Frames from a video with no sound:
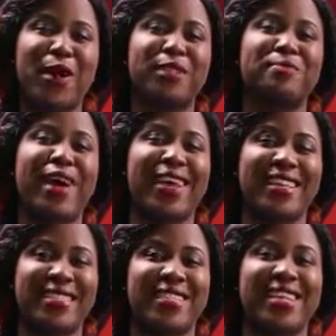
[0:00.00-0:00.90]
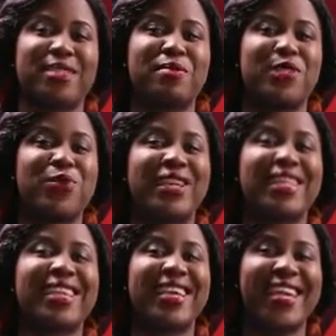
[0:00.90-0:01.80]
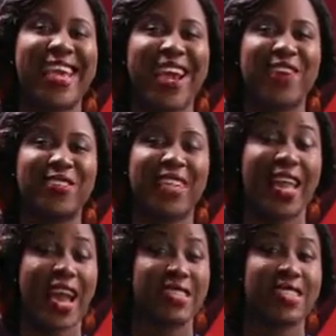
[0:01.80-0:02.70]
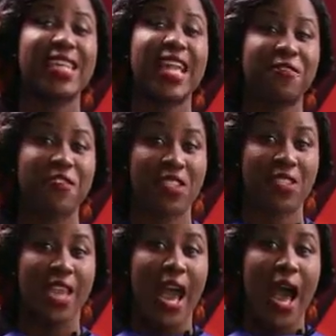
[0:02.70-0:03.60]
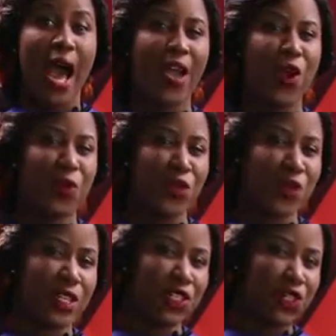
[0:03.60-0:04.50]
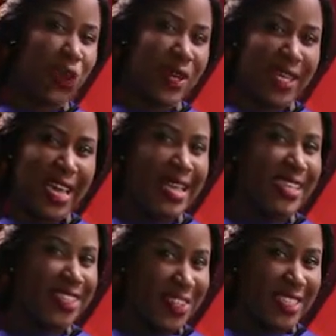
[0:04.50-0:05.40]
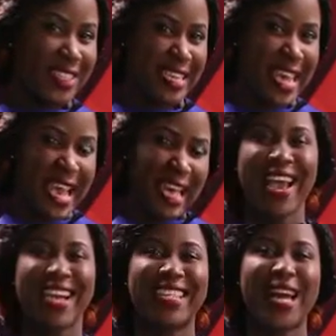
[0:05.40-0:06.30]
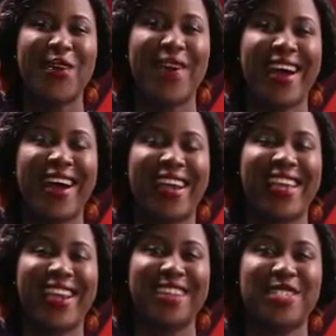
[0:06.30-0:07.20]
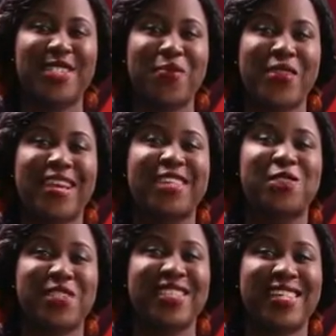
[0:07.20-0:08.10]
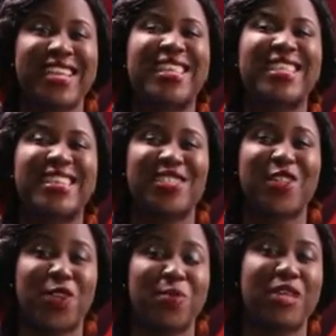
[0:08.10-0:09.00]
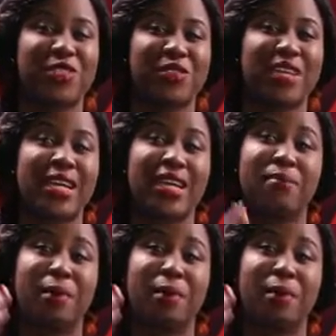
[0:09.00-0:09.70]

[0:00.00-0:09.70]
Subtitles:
Welcome back. This is SME's Weekly here on Galactic Television. I hope you're enjoying and learning. Now, here is something interesting in this documentary I